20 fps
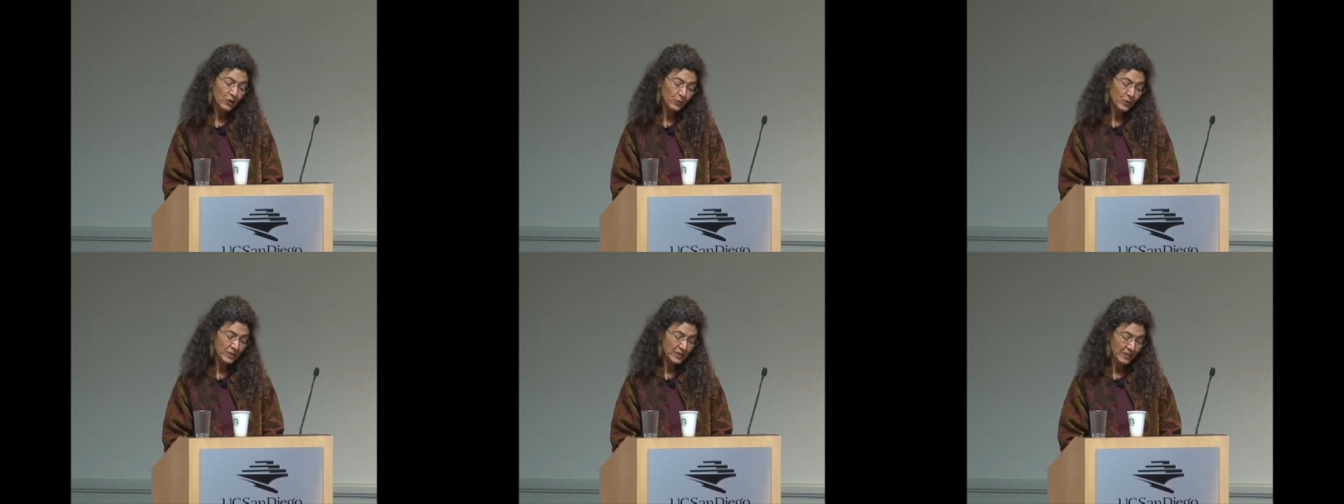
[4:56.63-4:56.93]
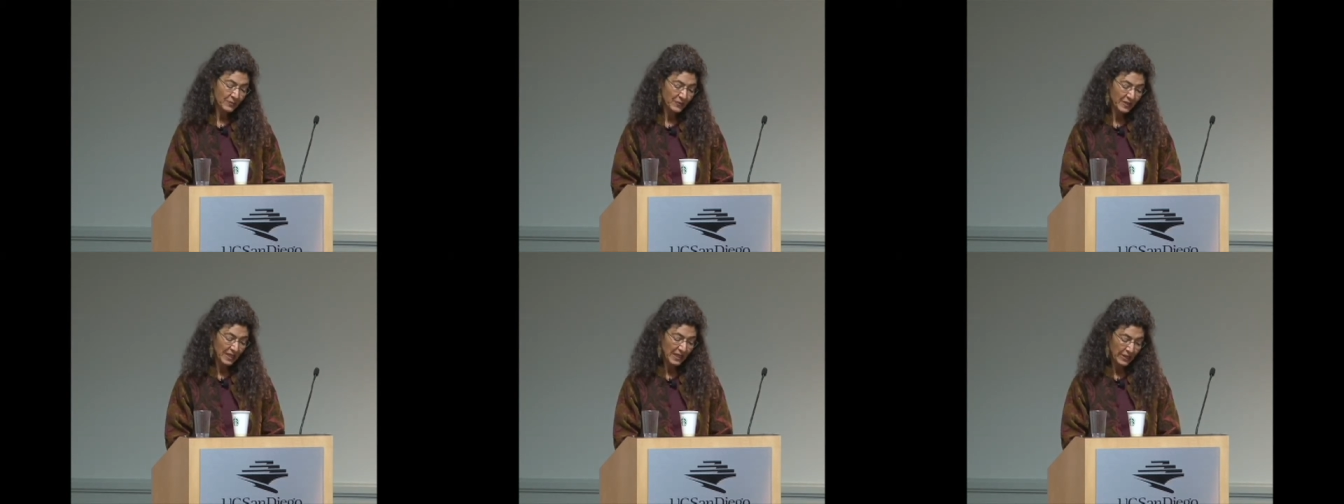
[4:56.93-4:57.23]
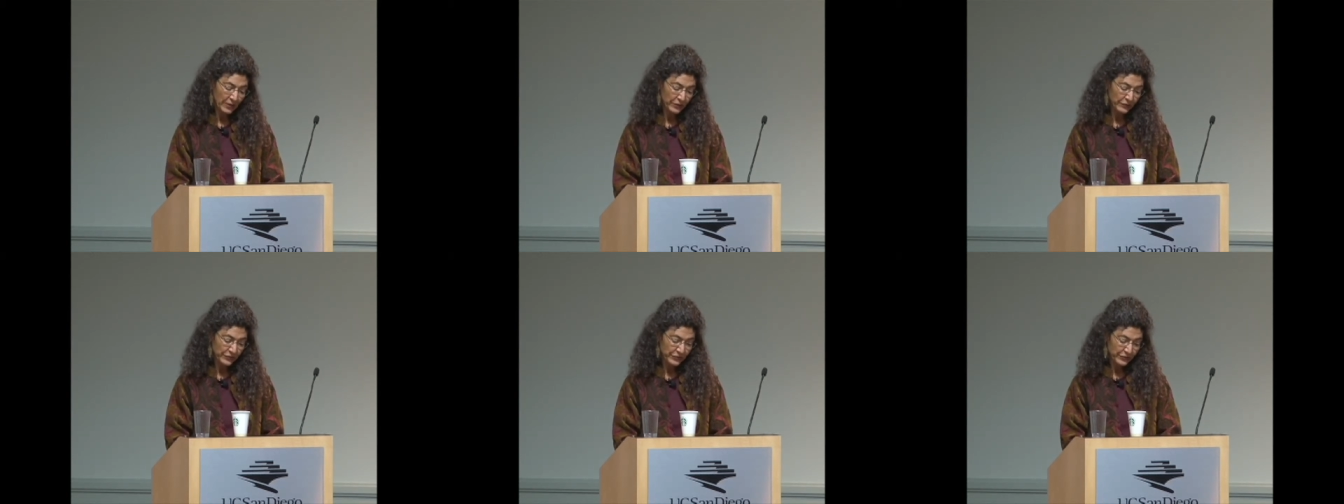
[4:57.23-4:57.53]
there was something
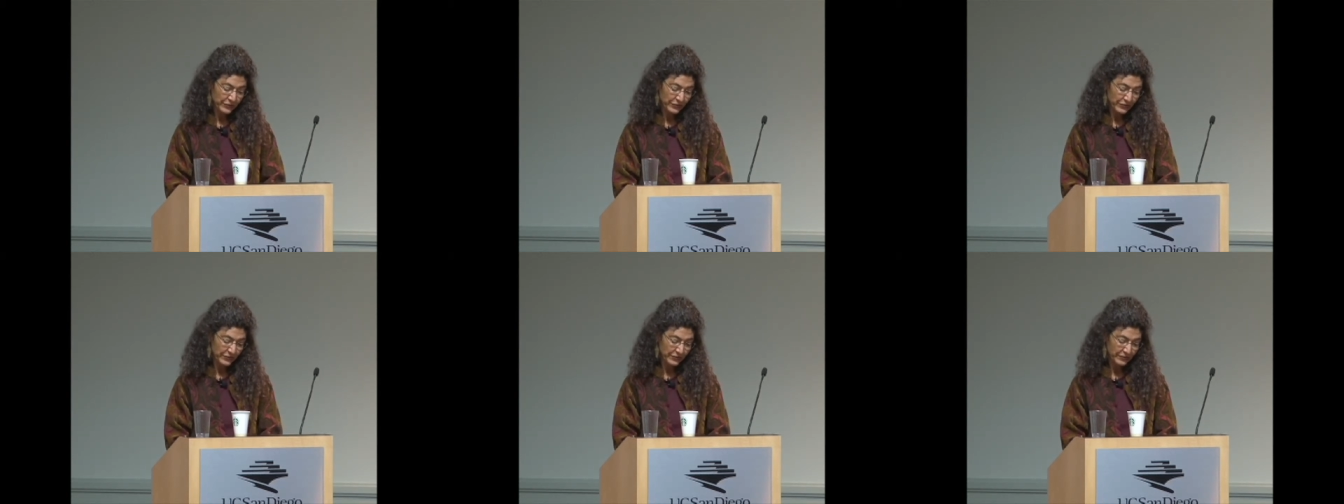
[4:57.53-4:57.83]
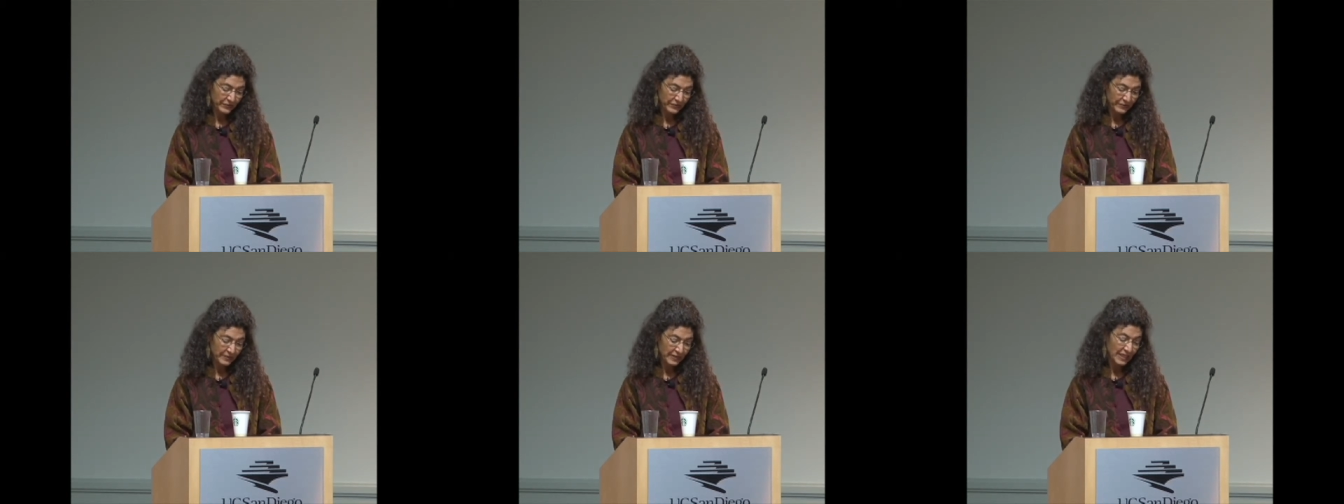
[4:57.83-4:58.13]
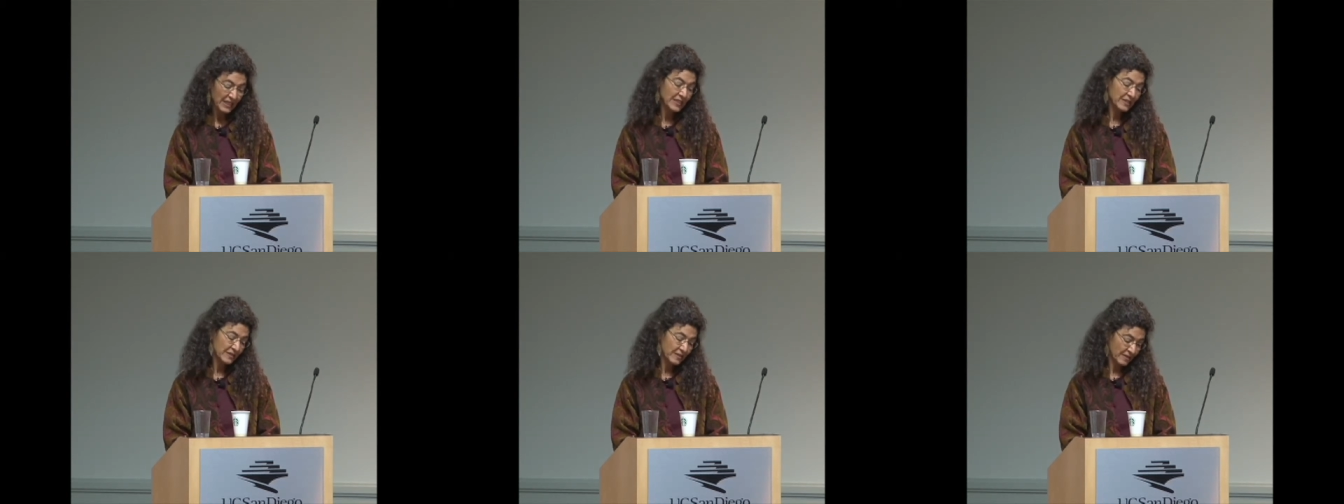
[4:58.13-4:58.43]
else
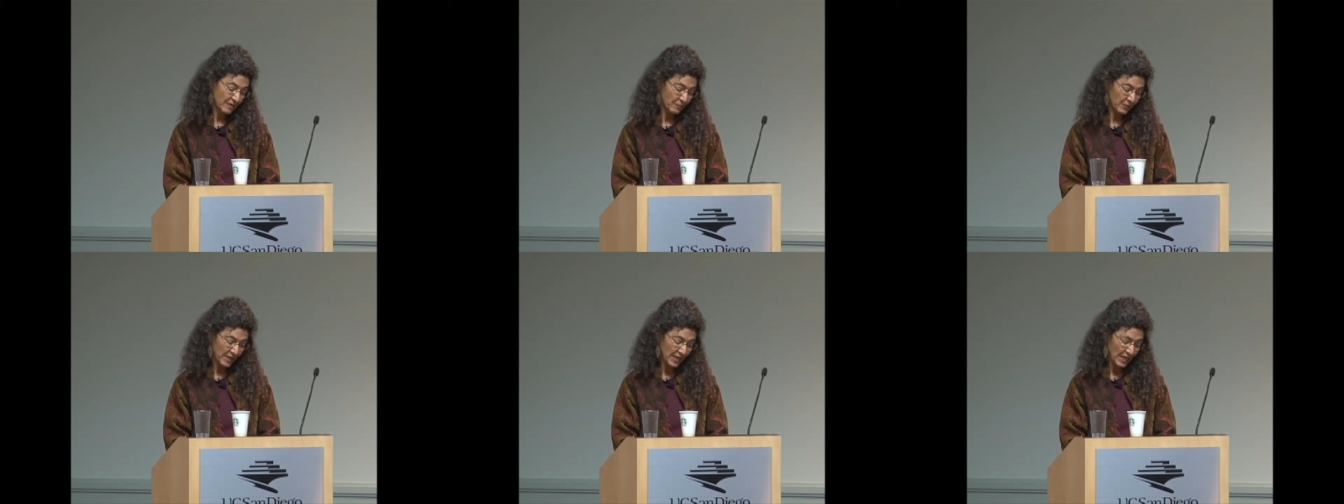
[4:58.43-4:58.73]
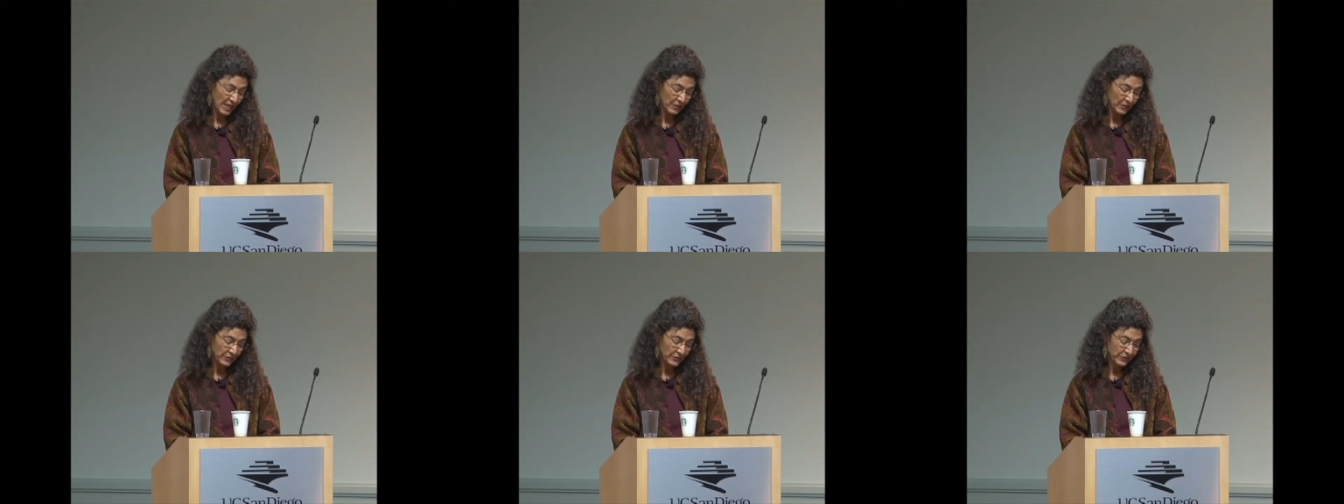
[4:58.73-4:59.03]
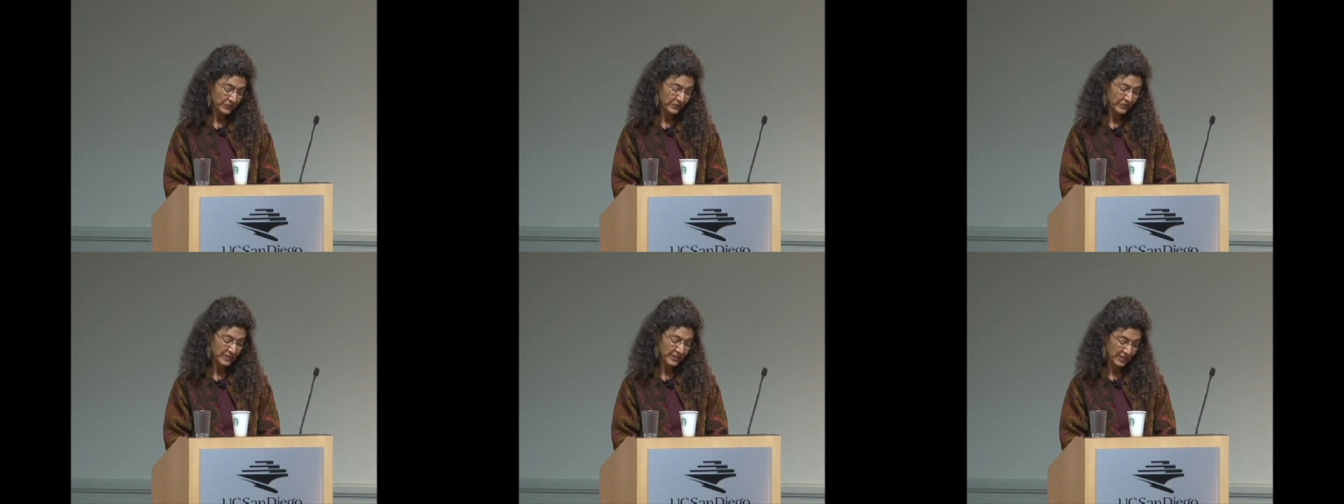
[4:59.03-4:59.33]
is something
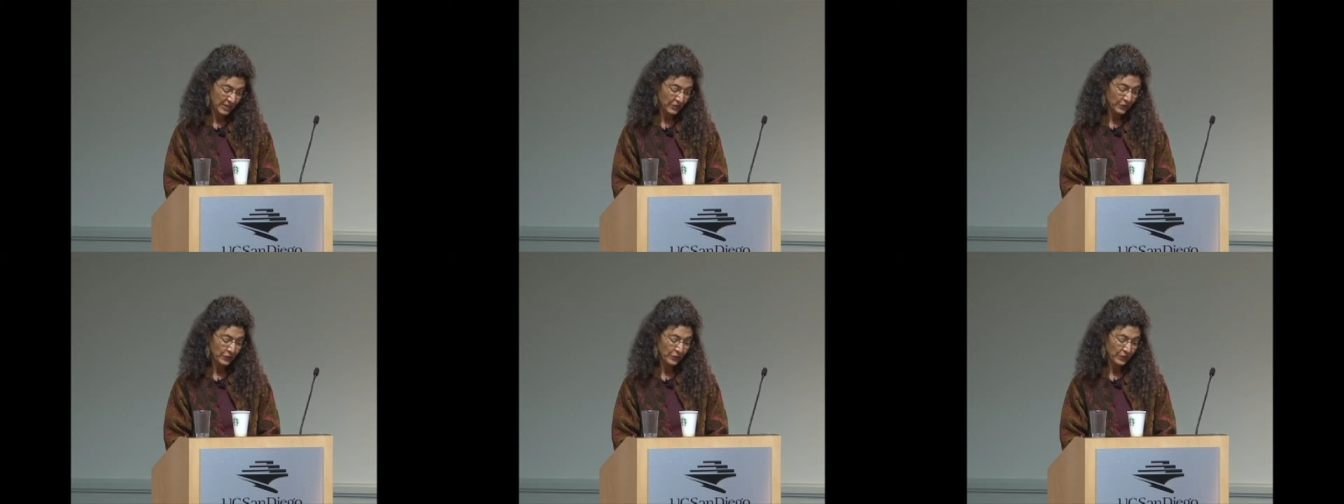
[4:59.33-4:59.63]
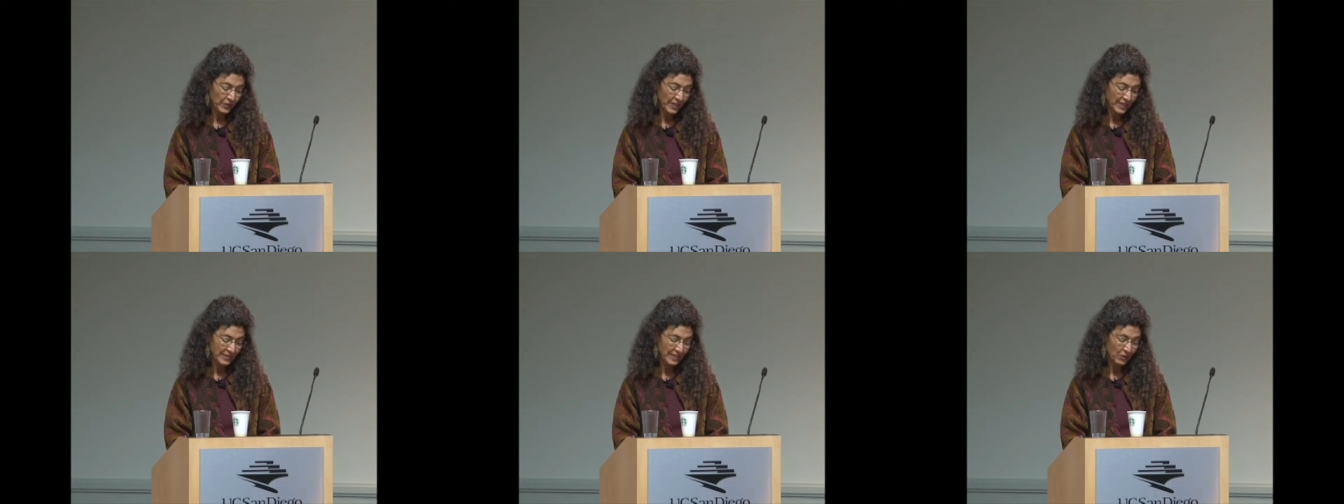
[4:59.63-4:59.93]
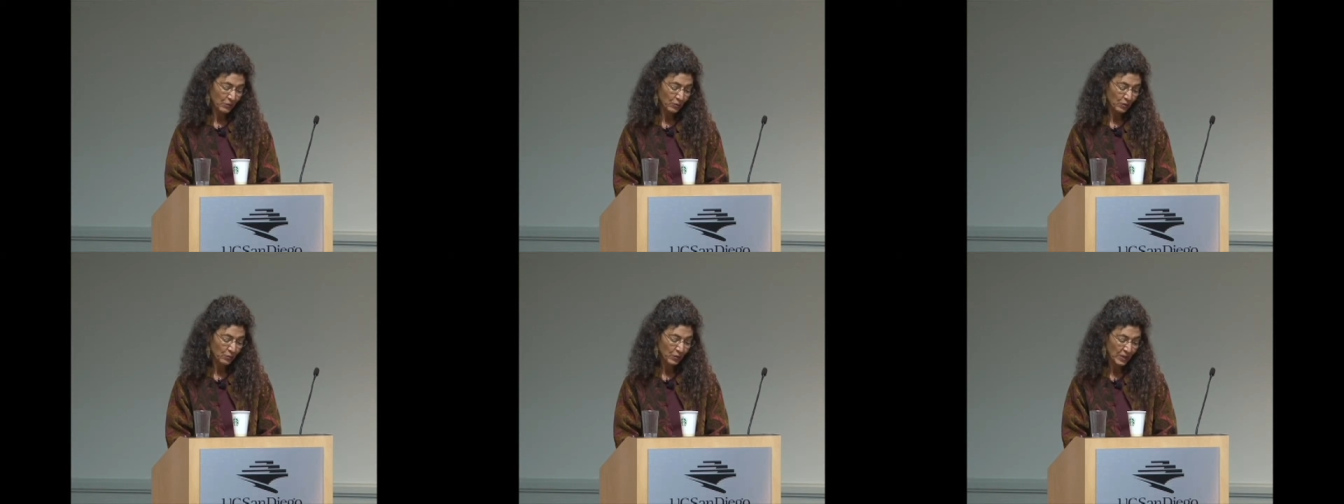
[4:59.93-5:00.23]
else still, as
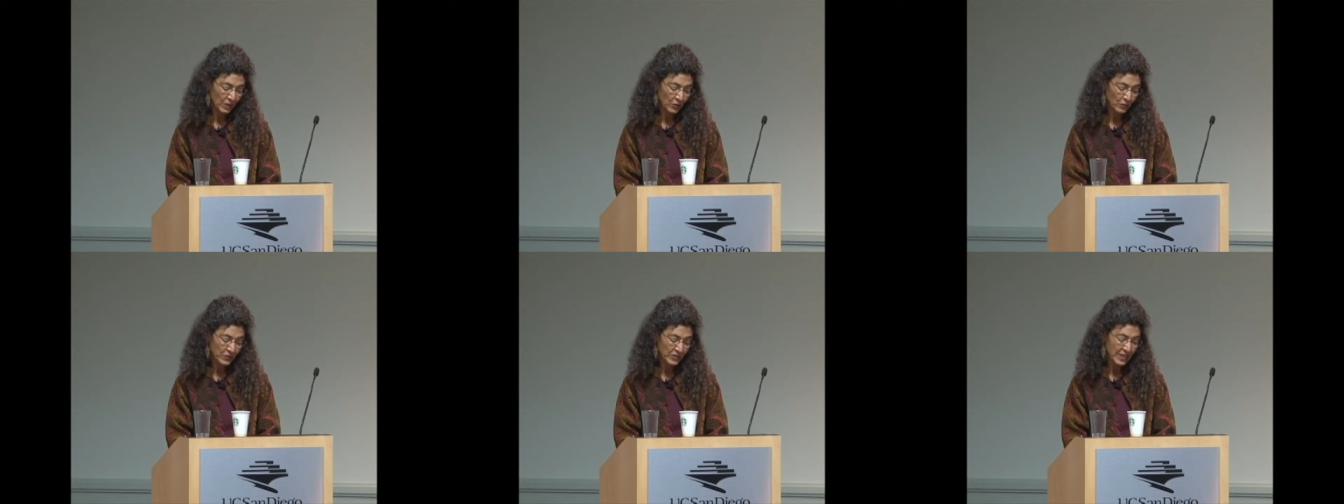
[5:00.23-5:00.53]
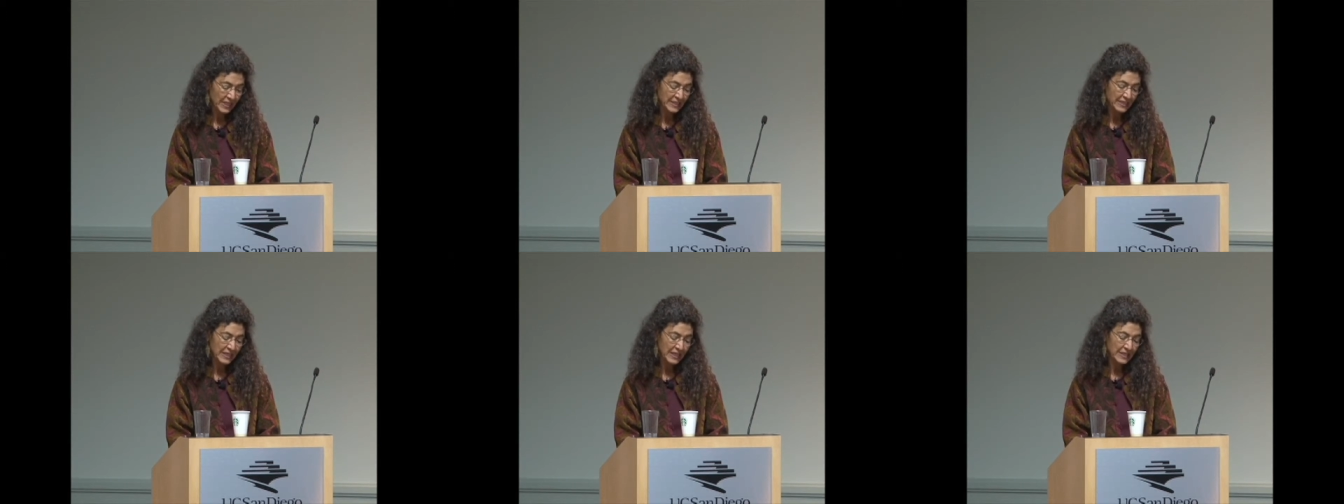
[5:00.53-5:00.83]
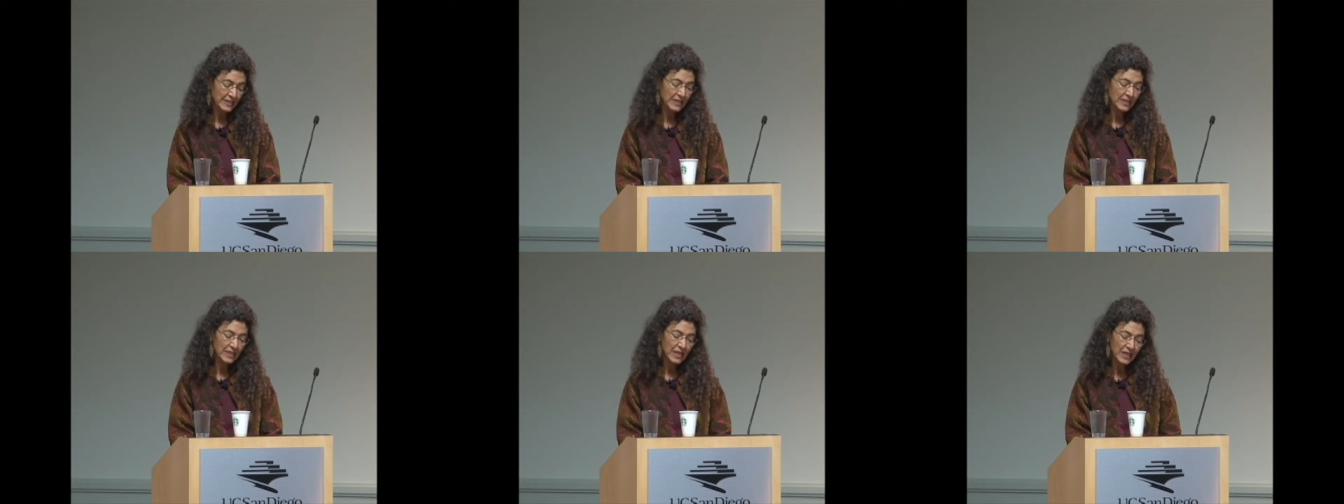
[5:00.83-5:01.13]
I reread those
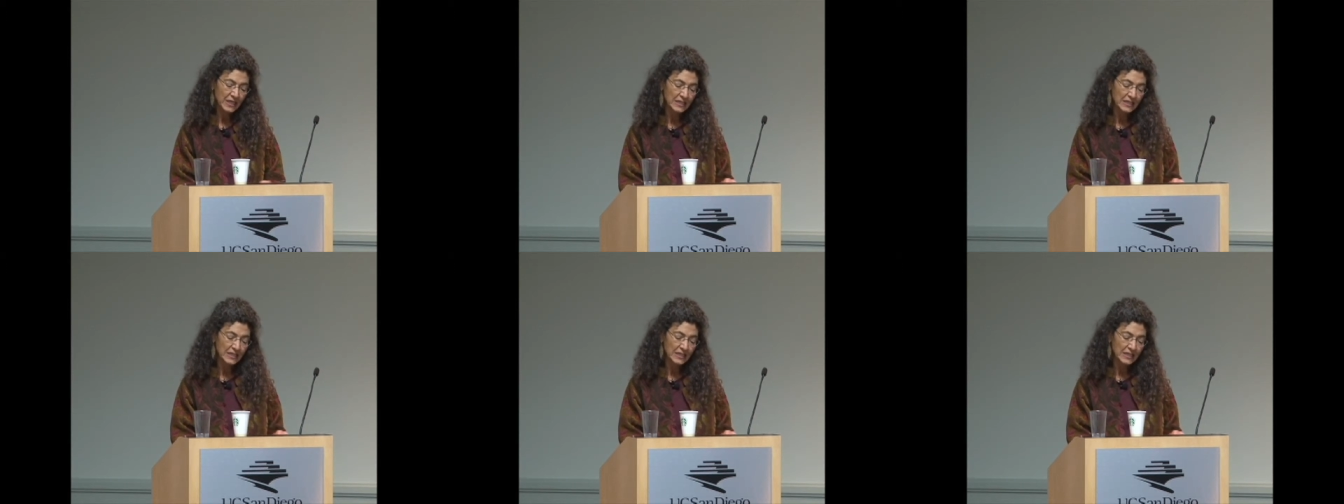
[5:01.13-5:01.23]
essays,